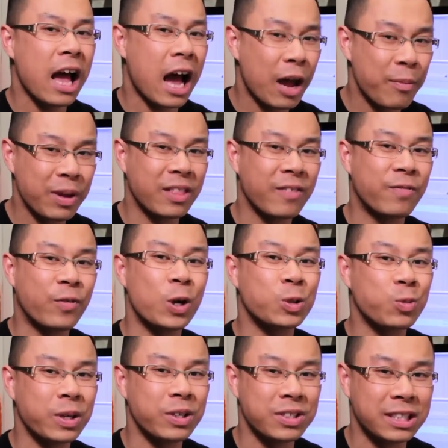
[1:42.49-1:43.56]
I'd be the
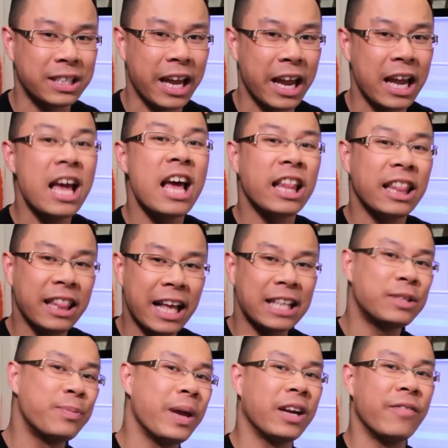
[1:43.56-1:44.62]
first one to say,
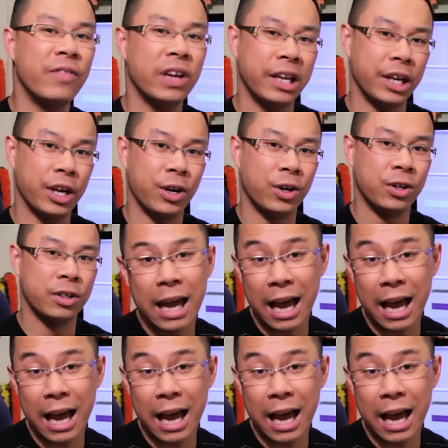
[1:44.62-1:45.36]
"Let's make a video."